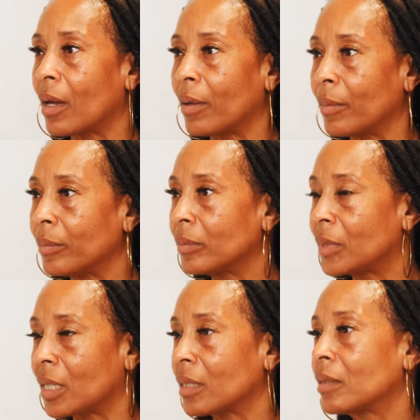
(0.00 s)

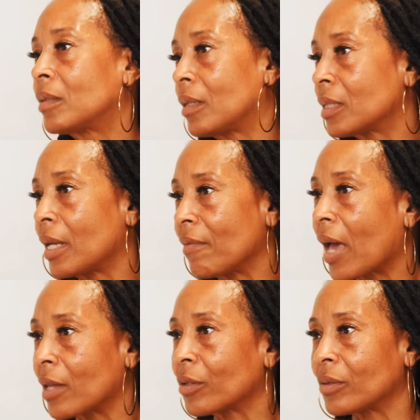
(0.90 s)
Mm-hmm. to the slave
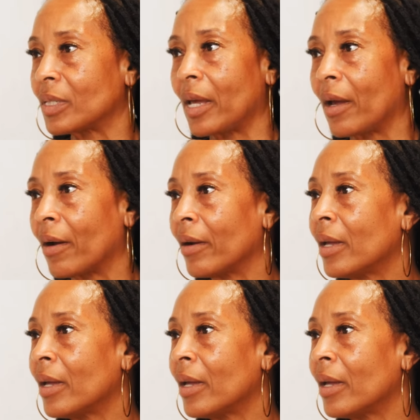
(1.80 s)
castles there,